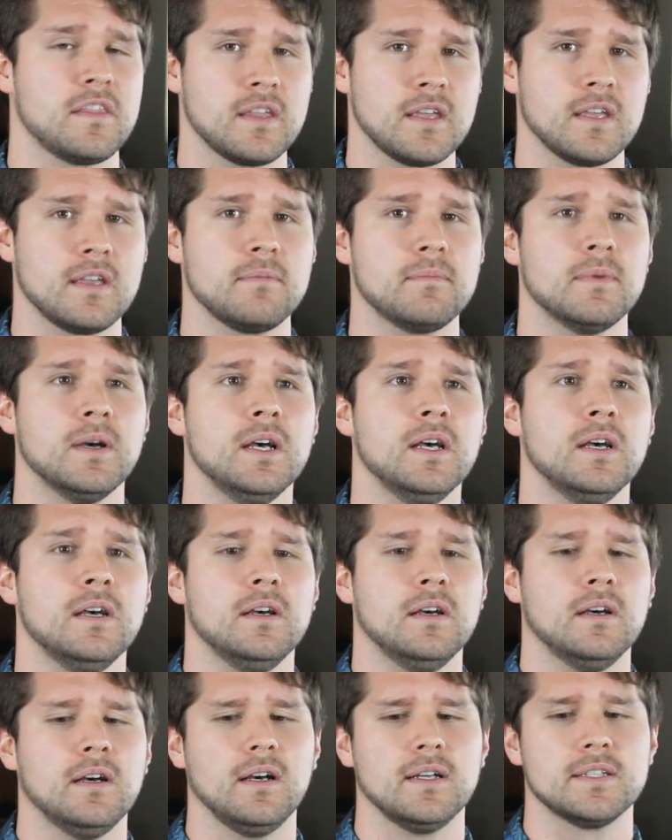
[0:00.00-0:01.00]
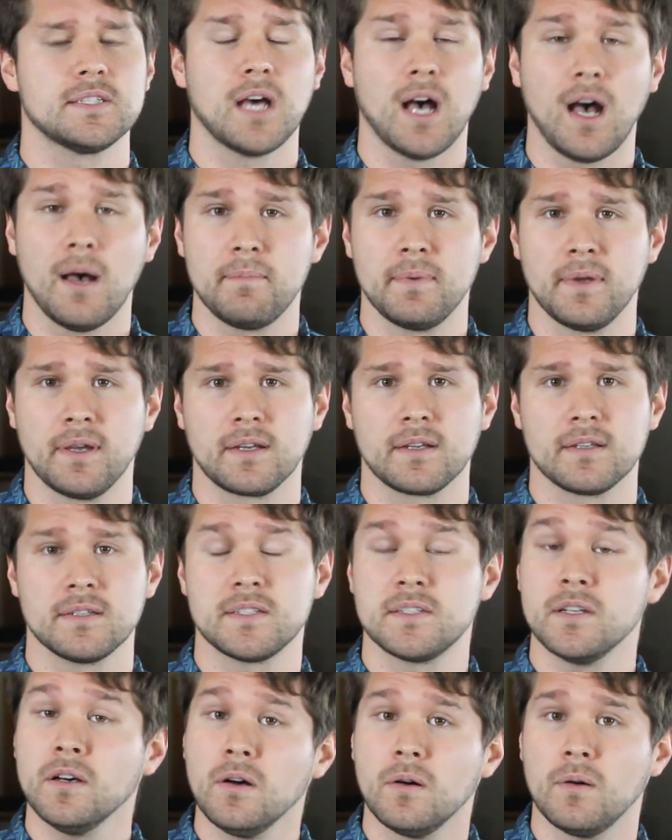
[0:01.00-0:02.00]
theme topic.
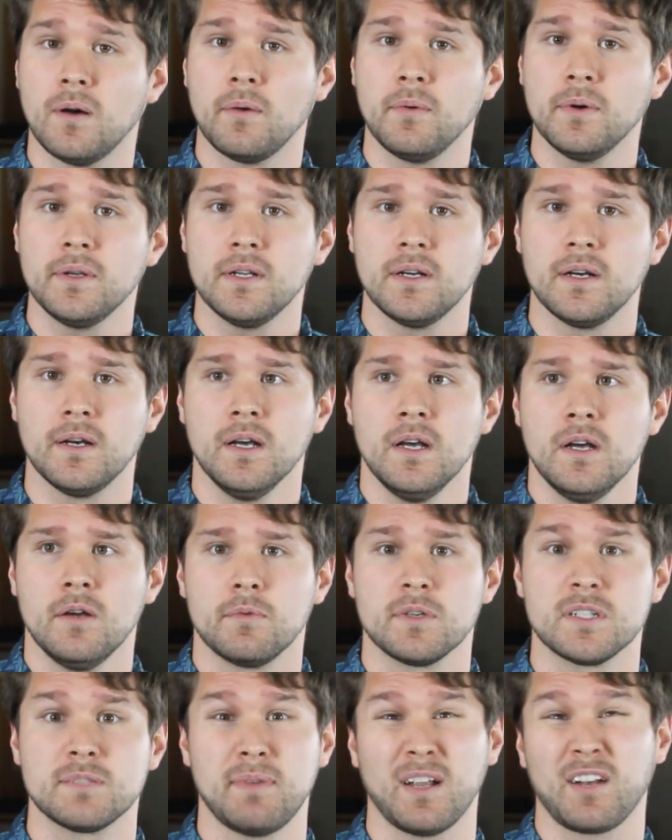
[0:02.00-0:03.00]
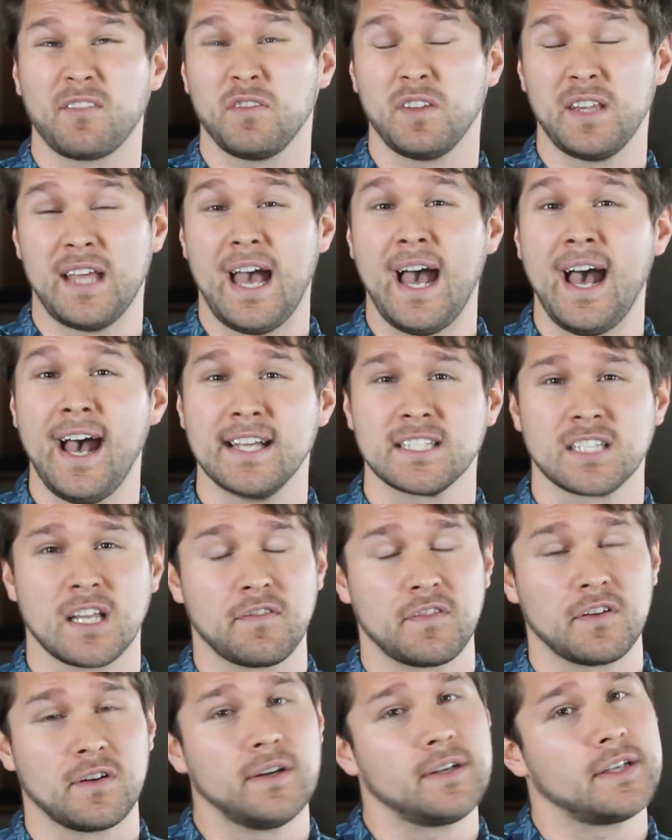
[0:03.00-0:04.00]
So I want to respectfully ask
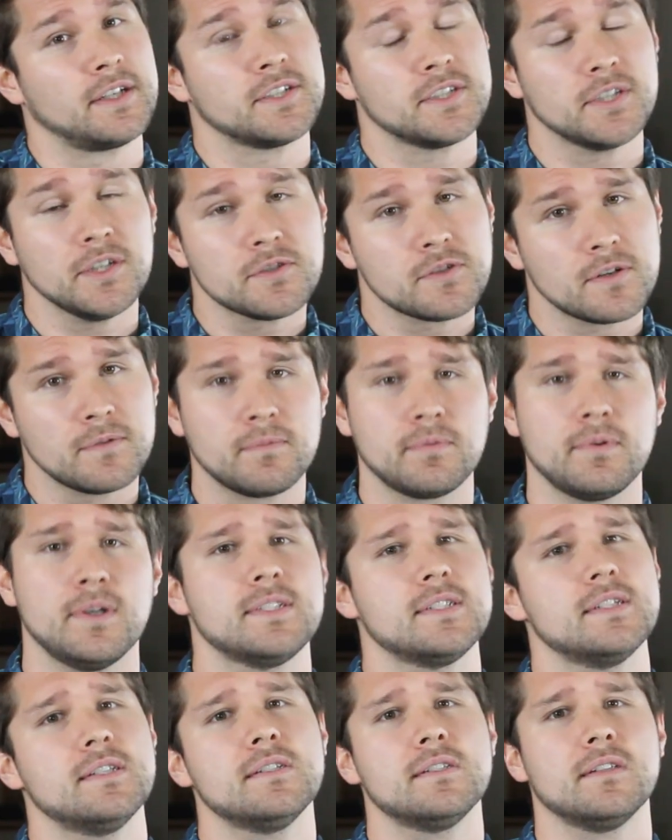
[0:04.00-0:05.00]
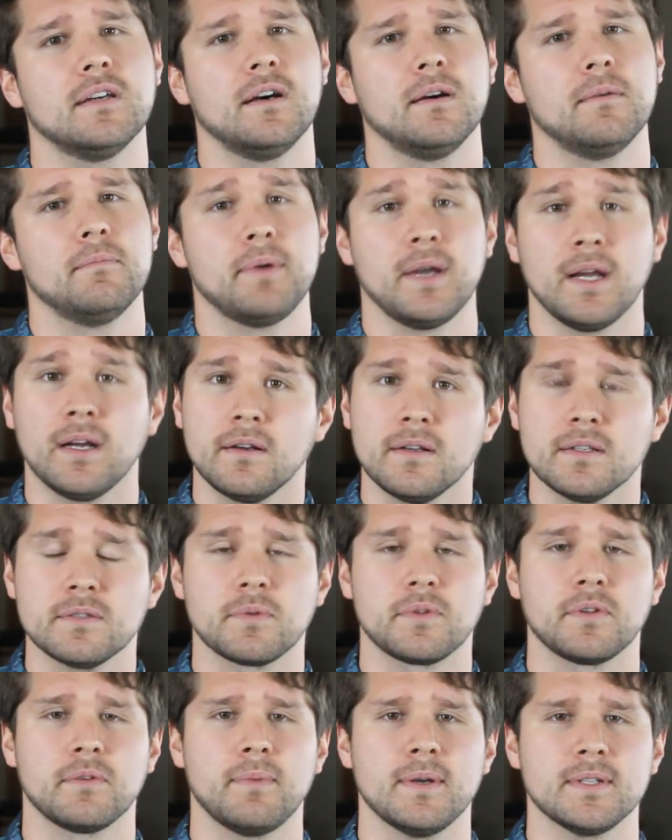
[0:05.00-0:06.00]
if there are any children present, parents
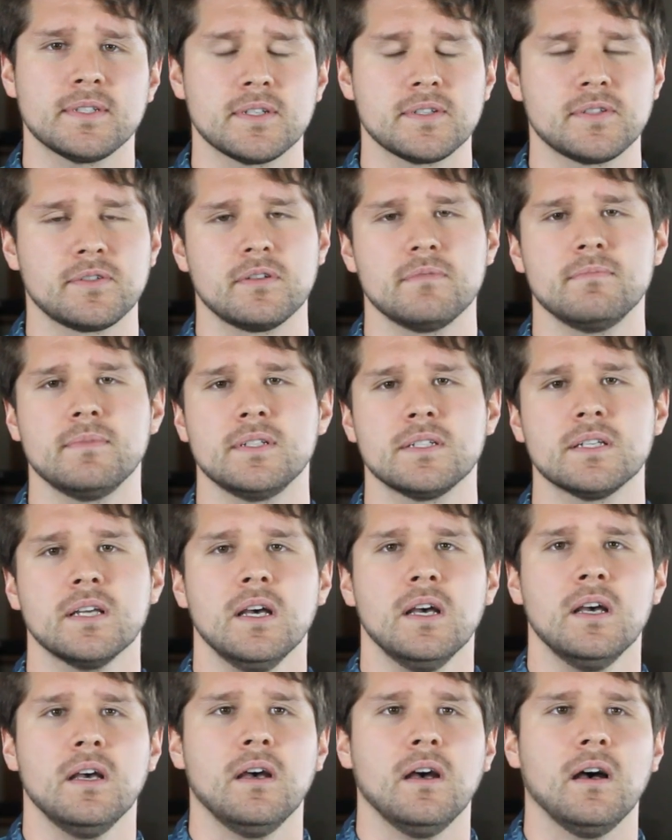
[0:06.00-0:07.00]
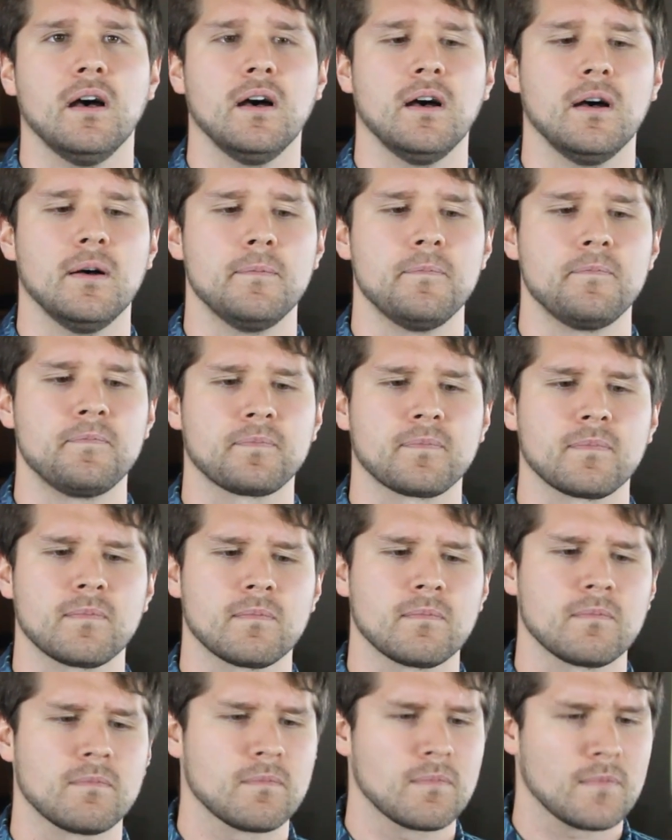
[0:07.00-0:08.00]
with your best discernment.
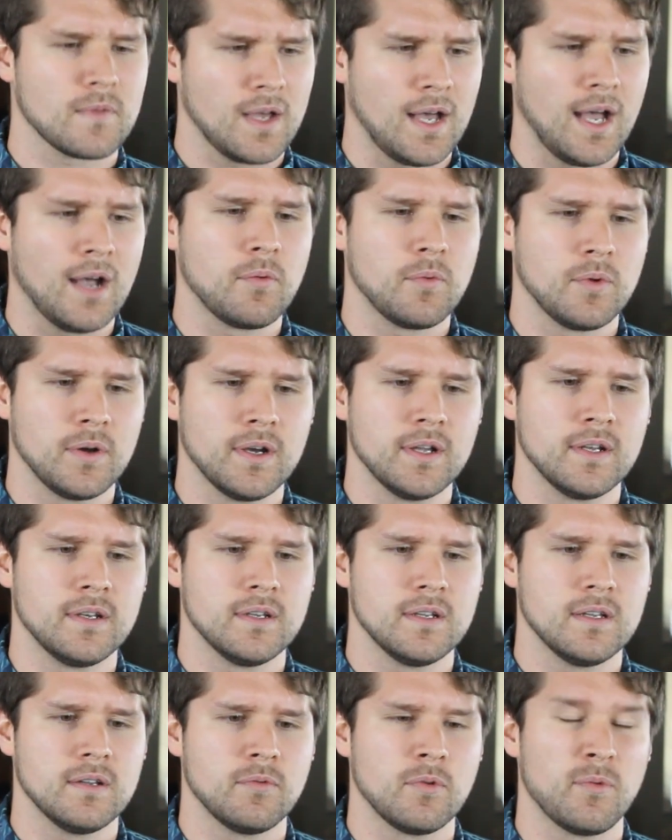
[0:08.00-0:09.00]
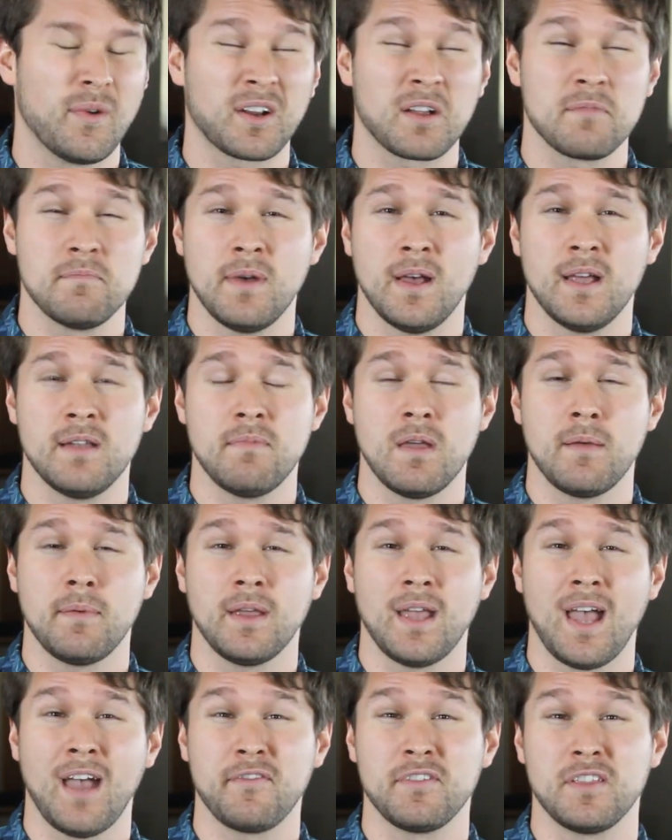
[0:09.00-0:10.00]
I would recommend maybe
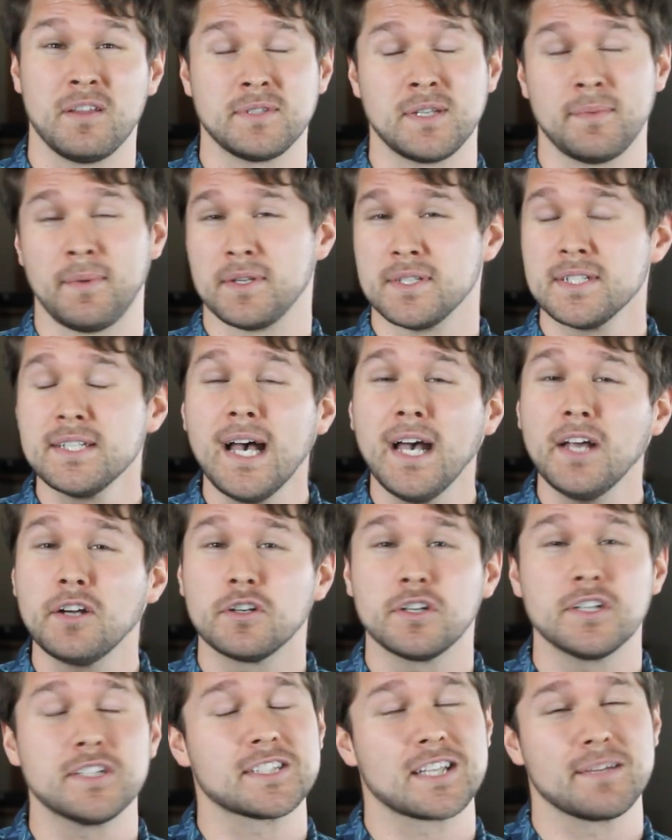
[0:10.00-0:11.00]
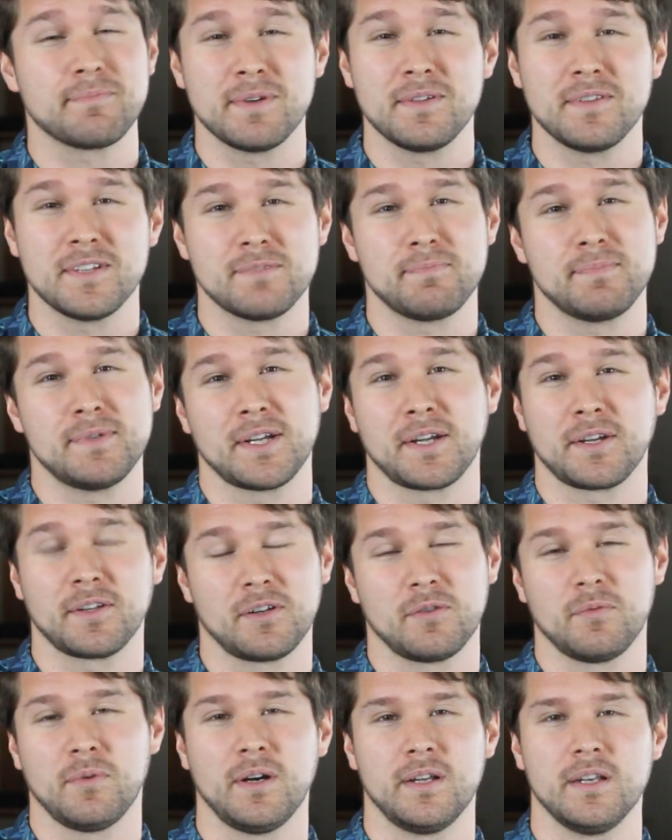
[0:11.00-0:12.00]
having them step outside or just skipping this
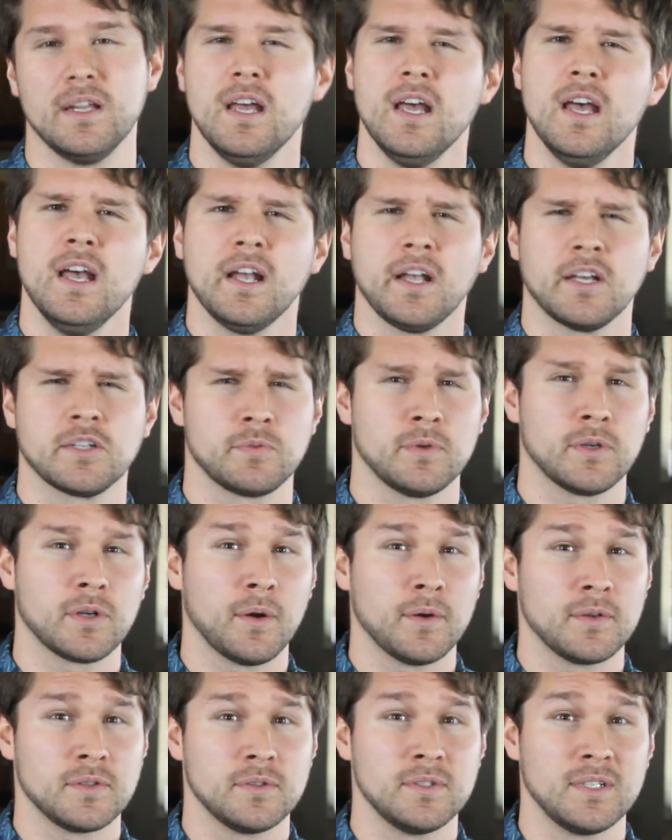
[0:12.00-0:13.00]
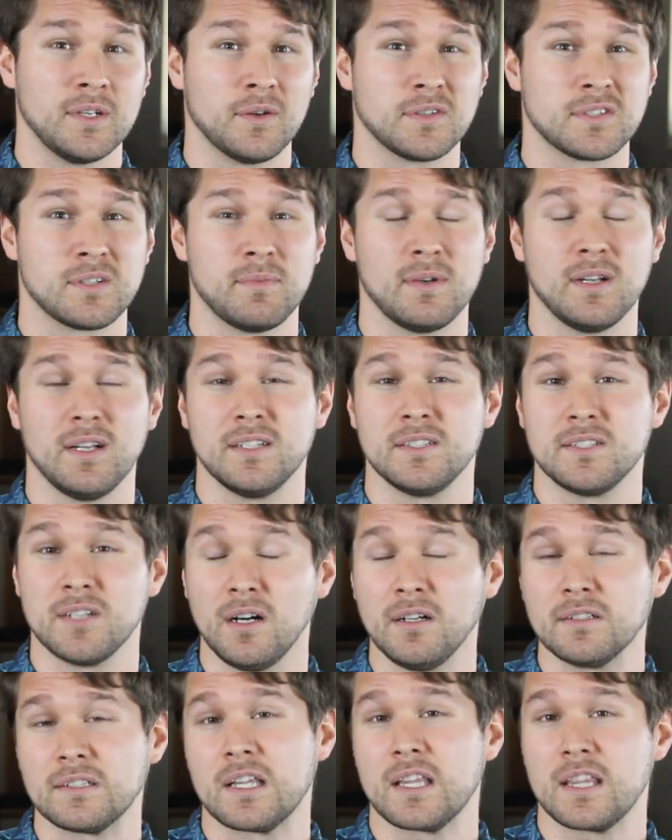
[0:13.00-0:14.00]
particular one because we're going to deal with some
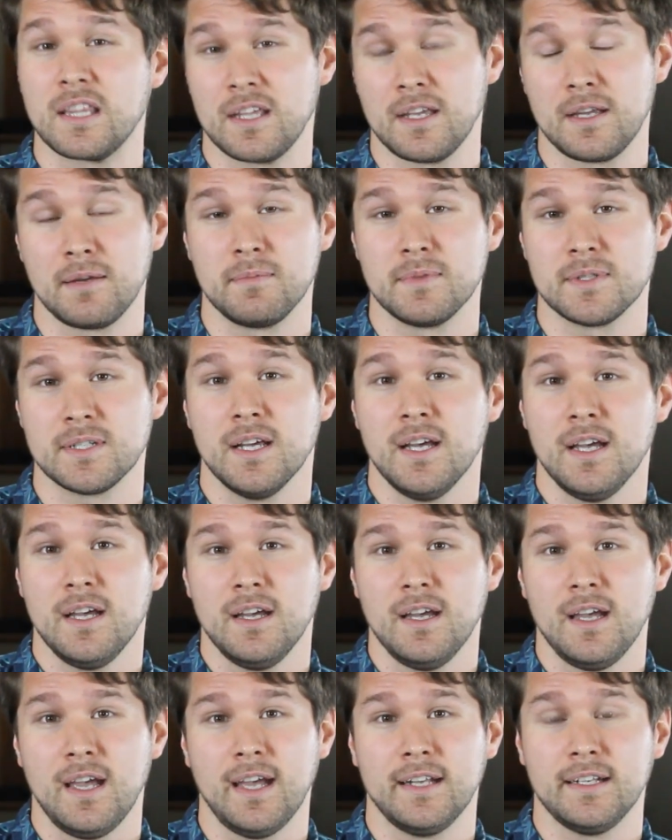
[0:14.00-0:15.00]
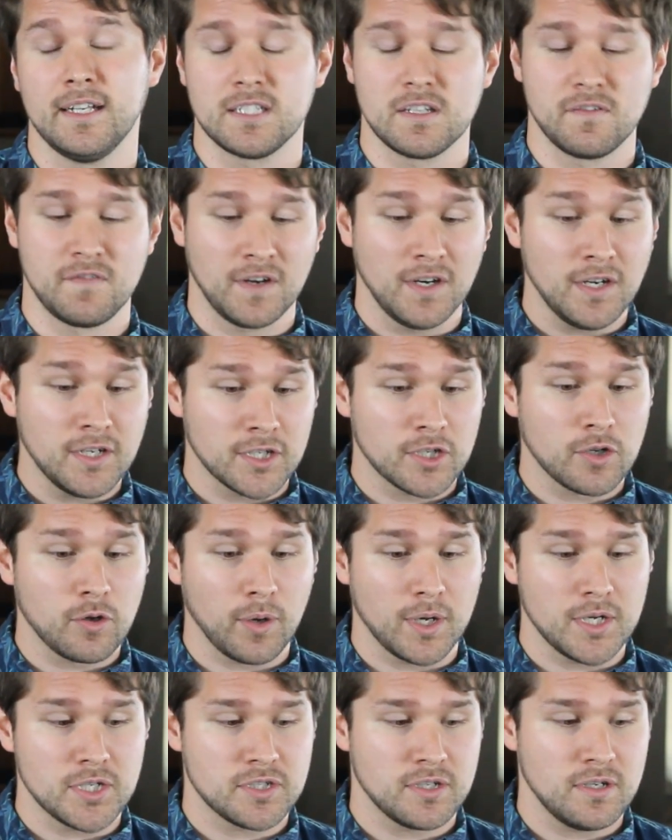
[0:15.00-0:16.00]
adult themes. And it's a very good
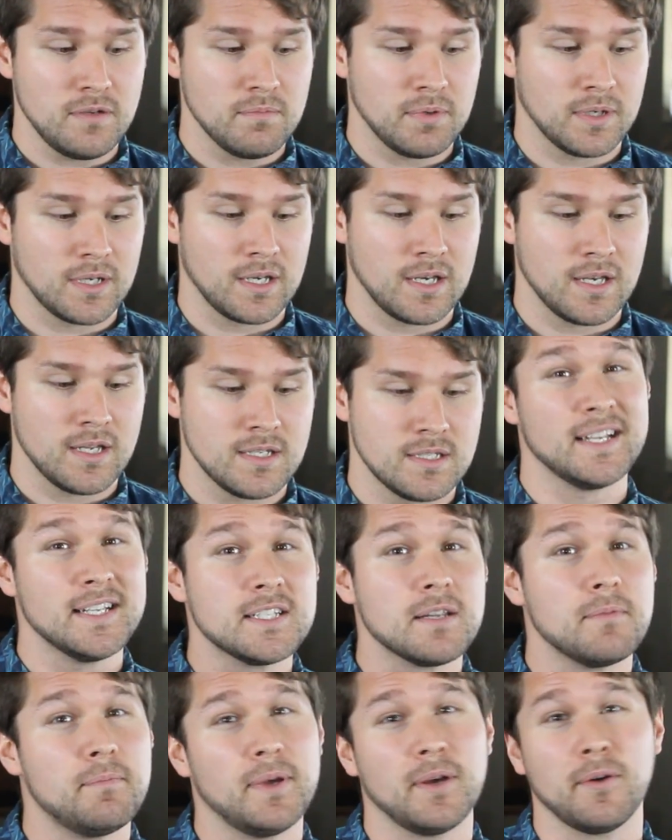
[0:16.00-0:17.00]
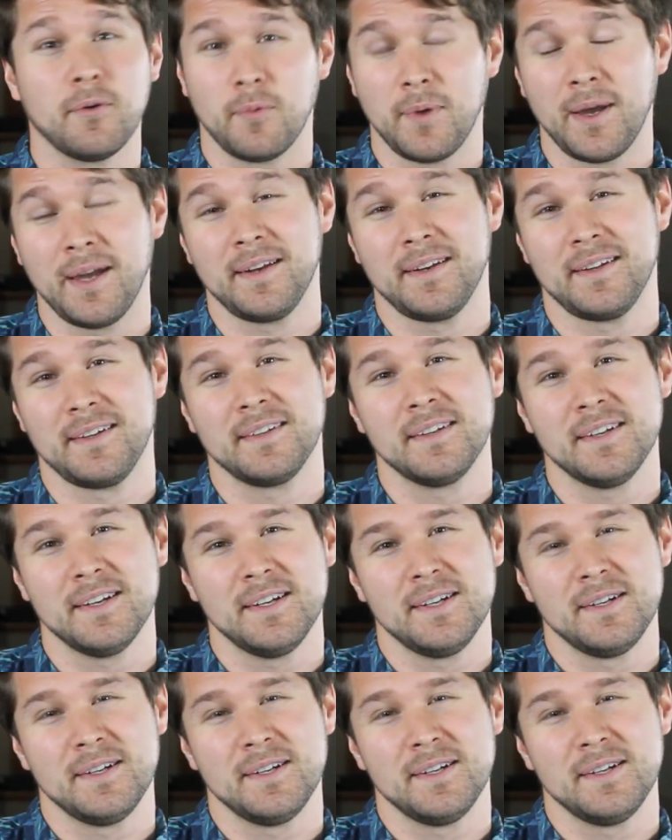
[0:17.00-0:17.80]
question, but it is a bit weighty.